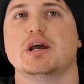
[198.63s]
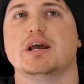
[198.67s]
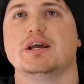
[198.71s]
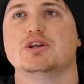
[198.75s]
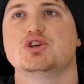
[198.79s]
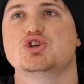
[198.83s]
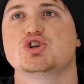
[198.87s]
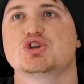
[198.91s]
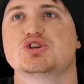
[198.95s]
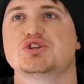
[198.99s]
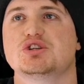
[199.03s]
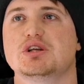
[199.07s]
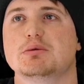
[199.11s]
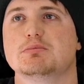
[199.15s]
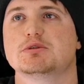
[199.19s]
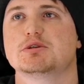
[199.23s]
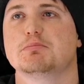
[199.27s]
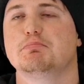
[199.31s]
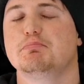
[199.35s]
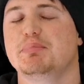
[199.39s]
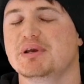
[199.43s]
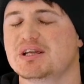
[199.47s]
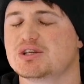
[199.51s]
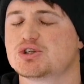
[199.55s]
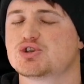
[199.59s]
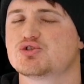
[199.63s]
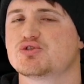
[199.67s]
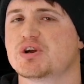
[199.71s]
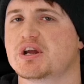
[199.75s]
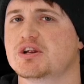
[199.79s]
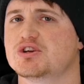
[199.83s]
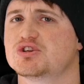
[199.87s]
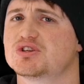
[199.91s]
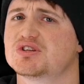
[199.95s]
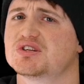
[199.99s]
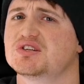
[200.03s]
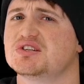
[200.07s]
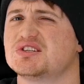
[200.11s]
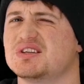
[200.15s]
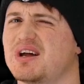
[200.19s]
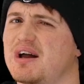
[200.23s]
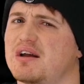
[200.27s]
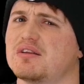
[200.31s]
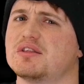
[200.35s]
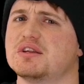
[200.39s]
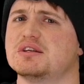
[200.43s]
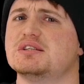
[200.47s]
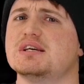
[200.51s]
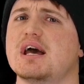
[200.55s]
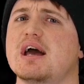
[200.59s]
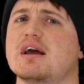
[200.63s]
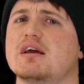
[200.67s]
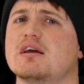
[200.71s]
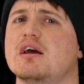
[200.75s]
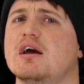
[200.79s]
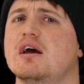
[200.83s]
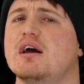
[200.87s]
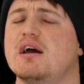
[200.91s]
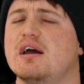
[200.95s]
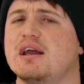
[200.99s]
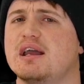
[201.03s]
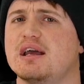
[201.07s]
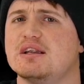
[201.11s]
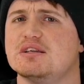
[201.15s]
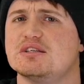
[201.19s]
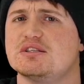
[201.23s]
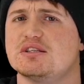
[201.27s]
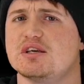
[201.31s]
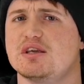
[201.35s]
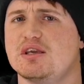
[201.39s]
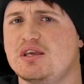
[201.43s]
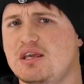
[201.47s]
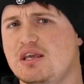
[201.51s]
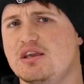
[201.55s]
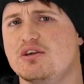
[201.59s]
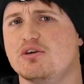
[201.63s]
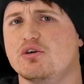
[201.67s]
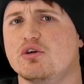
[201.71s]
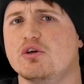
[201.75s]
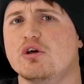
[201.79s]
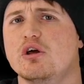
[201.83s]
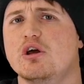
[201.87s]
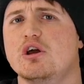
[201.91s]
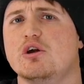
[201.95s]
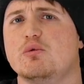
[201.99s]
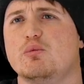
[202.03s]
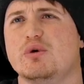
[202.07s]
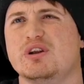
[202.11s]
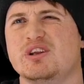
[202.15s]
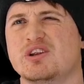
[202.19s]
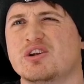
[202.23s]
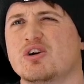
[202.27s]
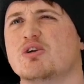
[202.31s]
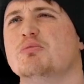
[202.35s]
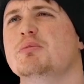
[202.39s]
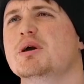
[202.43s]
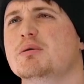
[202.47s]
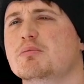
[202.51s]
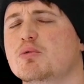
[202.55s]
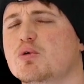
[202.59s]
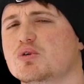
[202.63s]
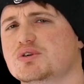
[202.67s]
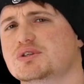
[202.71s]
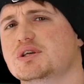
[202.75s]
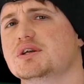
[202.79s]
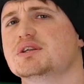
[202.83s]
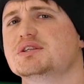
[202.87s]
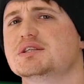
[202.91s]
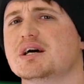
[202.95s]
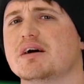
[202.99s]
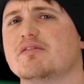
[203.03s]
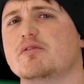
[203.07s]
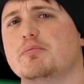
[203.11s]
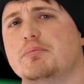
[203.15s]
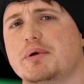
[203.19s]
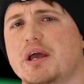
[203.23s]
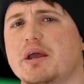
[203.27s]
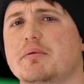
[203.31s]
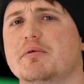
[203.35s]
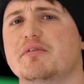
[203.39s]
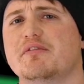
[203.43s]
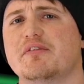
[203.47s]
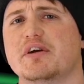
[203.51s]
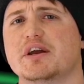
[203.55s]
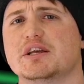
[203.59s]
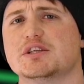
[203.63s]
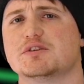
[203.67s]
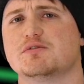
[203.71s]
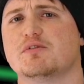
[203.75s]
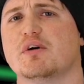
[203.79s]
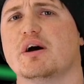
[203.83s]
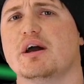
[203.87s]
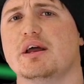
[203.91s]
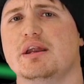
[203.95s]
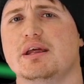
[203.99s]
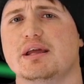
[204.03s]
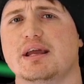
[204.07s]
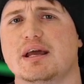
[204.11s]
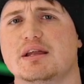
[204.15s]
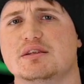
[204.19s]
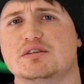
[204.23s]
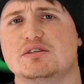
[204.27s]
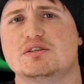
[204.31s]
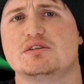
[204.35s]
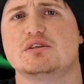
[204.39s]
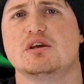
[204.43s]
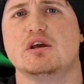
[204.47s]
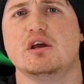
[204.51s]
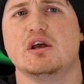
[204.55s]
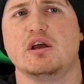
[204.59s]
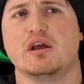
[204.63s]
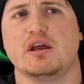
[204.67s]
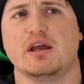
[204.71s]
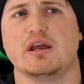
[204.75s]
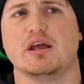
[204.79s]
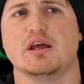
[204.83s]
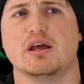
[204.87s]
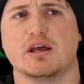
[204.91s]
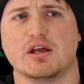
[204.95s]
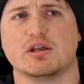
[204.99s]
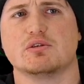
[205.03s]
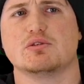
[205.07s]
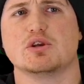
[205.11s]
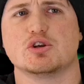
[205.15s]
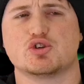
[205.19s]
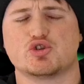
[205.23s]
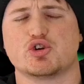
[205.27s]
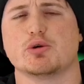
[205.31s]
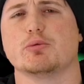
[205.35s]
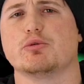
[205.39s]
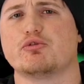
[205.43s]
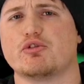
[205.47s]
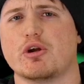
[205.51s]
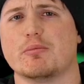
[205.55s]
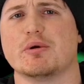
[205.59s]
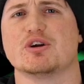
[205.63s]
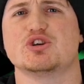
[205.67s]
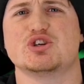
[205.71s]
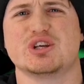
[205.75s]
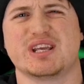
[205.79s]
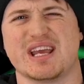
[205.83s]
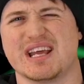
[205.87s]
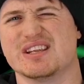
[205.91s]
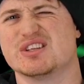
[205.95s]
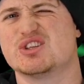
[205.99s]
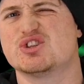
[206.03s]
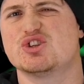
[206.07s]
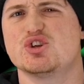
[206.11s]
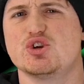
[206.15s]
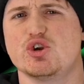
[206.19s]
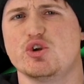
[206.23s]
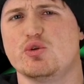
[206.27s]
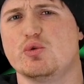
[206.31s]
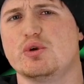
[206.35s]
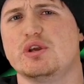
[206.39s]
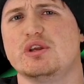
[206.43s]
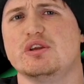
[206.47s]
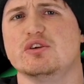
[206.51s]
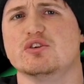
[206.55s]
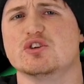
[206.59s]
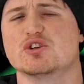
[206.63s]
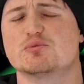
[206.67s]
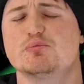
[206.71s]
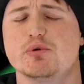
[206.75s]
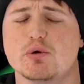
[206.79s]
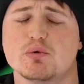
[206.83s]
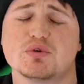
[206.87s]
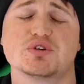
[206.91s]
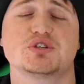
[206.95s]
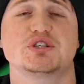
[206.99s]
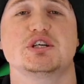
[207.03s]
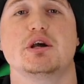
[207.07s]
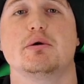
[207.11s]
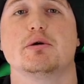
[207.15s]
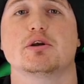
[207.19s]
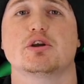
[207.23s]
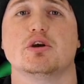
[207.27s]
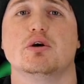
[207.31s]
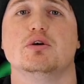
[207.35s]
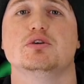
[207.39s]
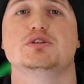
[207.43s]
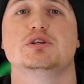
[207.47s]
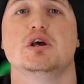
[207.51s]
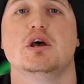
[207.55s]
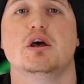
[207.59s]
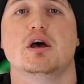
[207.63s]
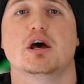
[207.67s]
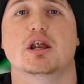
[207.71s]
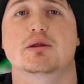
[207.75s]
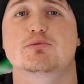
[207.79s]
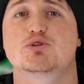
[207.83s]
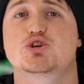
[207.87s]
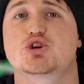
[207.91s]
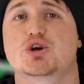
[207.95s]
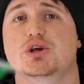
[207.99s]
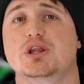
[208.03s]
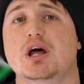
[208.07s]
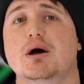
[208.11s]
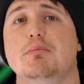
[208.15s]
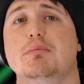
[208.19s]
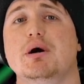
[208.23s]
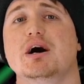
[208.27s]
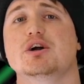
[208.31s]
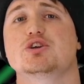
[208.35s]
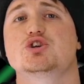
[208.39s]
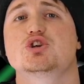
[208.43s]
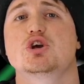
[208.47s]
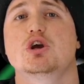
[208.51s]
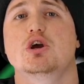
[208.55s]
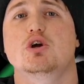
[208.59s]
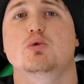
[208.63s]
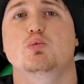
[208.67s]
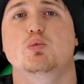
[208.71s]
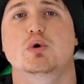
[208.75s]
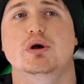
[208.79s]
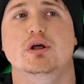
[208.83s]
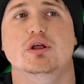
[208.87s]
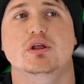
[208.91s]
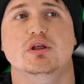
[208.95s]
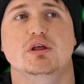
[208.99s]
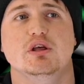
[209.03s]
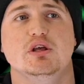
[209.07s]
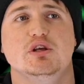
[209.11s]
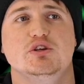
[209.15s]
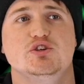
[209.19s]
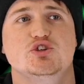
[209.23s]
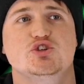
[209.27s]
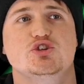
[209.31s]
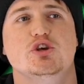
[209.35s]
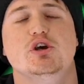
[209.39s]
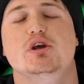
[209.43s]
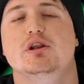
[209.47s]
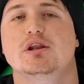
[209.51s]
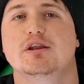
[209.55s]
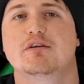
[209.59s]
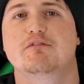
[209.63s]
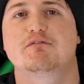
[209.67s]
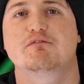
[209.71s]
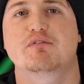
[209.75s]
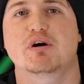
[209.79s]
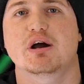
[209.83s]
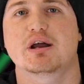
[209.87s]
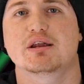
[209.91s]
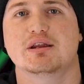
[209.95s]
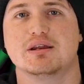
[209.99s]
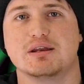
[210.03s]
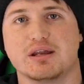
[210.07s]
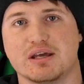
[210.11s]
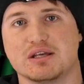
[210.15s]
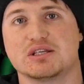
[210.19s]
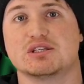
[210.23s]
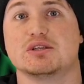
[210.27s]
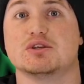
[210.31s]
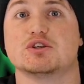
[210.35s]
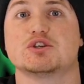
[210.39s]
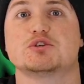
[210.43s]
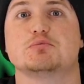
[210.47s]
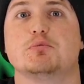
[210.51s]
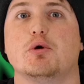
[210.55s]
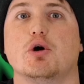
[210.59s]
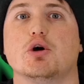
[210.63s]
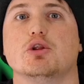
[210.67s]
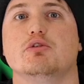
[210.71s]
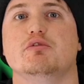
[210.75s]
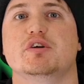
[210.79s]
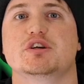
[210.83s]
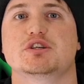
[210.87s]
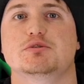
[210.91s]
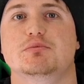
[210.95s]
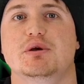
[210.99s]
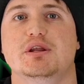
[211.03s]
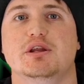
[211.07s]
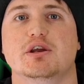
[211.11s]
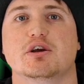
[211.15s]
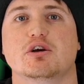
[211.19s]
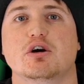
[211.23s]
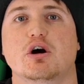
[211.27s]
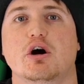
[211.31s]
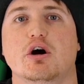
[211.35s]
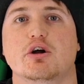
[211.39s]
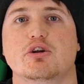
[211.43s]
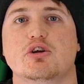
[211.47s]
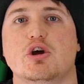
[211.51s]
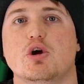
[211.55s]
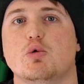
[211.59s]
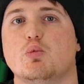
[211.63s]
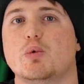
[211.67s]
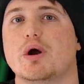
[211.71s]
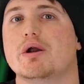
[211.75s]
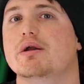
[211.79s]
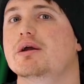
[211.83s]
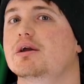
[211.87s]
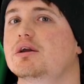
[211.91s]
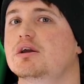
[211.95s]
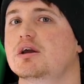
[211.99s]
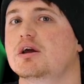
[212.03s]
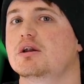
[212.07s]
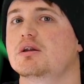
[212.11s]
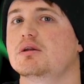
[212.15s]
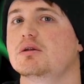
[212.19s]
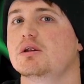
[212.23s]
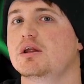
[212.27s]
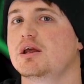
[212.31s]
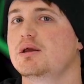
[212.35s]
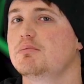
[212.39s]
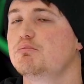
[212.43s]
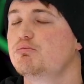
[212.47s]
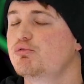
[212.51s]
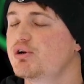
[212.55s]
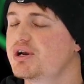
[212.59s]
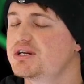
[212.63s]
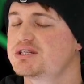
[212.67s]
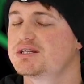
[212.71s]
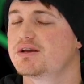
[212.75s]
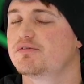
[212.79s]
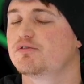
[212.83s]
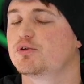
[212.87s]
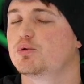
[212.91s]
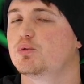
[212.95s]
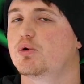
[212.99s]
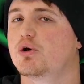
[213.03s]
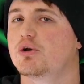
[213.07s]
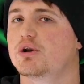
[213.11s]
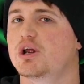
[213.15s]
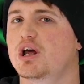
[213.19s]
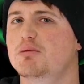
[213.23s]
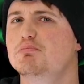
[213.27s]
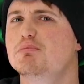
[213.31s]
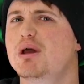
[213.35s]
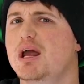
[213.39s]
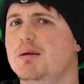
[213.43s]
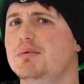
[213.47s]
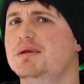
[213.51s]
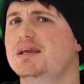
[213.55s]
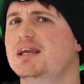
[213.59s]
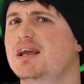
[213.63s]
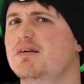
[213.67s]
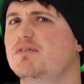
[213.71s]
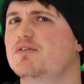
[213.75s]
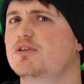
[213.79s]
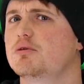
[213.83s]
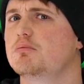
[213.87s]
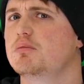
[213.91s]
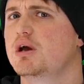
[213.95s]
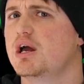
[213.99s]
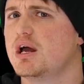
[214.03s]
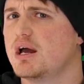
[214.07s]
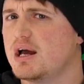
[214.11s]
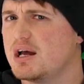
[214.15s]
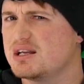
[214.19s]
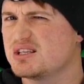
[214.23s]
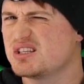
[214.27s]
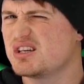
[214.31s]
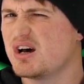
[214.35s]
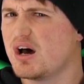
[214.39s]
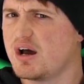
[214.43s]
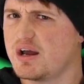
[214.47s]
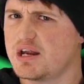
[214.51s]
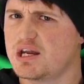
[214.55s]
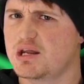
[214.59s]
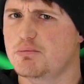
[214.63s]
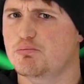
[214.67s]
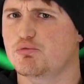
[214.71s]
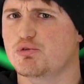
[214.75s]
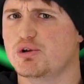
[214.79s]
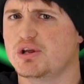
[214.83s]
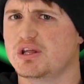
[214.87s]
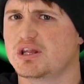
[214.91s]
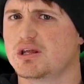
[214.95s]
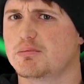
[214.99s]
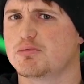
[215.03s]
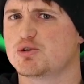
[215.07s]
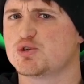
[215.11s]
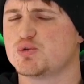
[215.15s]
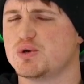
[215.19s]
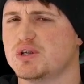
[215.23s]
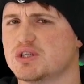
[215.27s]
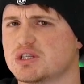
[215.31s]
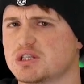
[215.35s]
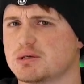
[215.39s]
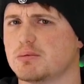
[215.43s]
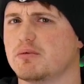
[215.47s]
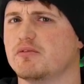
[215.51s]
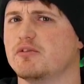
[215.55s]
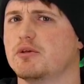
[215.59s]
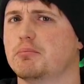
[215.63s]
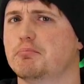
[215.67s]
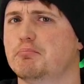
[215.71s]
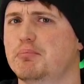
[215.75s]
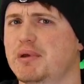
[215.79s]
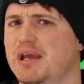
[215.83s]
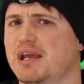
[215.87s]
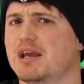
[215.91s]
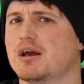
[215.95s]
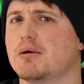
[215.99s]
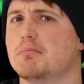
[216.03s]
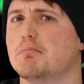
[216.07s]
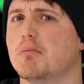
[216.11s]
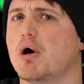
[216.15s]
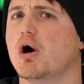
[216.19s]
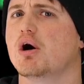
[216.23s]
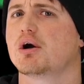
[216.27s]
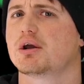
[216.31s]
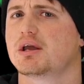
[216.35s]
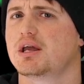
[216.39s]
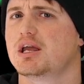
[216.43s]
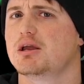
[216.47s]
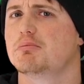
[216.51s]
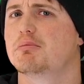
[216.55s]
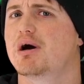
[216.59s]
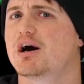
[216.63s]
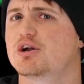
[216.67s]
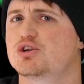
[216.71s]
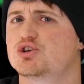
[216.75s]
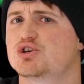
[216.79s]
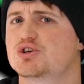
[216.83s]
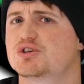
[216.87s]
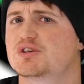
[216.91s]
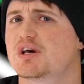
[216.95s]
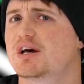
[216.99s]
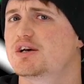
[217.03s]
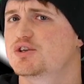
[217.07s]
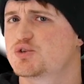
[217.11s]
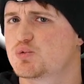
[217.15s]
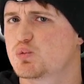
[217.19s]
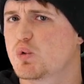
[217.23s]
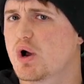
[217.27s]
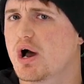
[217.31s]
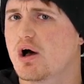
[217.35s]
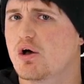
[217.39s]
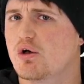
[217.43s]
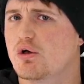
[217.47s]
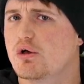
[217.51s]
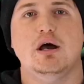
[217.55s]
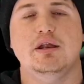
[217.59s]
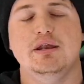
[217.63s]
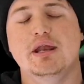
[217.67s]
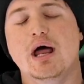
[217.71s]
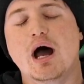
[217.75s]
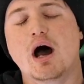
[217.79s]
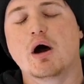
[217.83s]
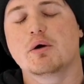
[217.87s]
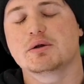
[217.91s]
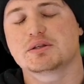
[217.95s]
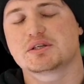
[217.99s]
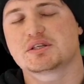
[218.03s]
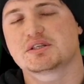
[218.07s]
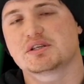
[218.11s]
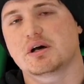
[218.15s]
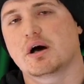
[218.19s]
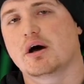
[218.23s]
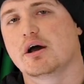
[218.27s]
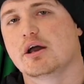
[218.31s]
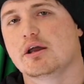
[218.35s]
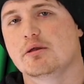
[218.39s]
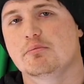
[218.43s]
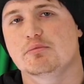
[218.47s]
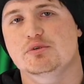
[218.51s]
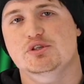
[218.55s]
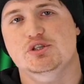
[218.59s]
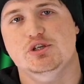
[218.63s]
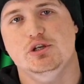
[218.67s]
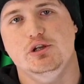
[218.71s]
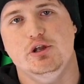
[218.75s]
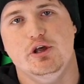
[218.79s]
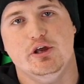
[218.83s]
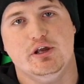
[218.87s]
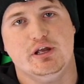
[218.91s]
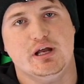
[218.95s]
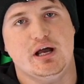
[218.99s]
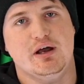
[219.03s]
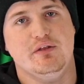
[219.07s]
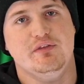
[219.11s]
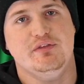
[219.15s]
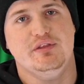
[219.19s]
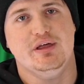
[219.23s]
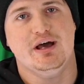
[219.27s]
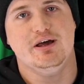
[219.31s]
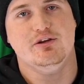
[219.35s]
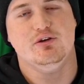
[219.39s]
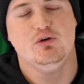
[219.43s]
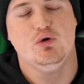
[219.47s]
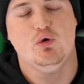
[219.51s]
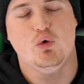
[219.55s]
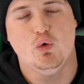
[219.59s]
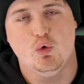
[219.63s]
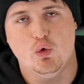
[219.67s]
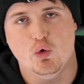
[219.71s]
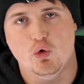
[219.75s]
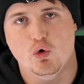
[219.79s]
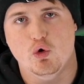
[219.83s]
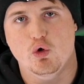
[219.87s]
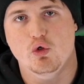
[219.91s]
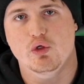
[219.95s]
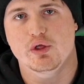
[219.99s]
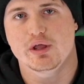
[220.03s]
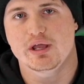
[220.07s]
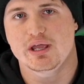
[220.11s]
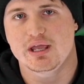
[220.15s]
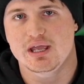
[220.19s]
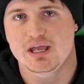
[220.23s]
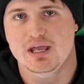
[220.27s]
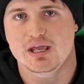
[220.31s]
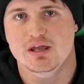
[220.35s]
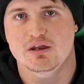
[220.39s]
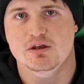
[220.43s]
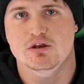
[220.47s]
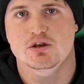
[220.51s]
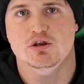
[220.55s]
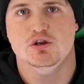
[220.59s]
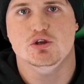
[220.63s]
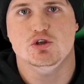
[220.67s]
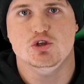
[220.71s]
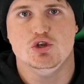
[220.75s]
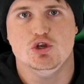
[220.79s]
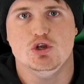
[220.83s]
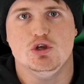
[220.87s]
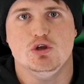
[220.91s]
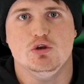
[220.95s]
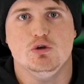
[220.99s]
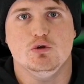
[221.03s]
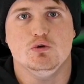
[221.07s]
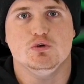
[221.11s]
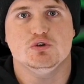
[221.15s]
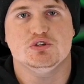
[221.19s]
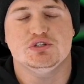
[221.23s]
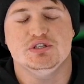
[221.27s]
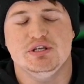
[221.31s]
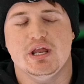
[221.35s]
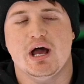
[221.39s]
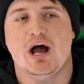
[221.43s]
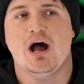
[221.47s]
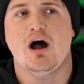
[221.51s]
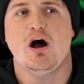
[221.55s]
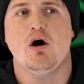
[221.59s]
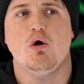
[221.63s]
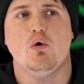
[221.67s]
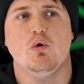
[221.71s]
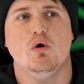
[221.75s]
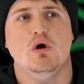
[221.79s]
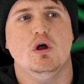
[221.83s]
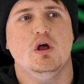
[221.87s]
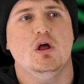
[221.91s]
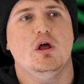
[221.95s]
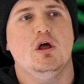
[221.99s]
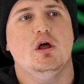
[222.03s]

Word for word: It just seems a bit strange to stack the deck against the heel when, you know, it made more sense to have a babyface fighting against a, uh, a, triple threat match against two heels. But we'll see how it goes, and I'm sure that match will certainly find a nice little spot on the WrestleMania card where it can impress everyone and maybe give them a tiny breather between some of the bigger marquee matches as well. And now it's time to look at that all-in news. Now,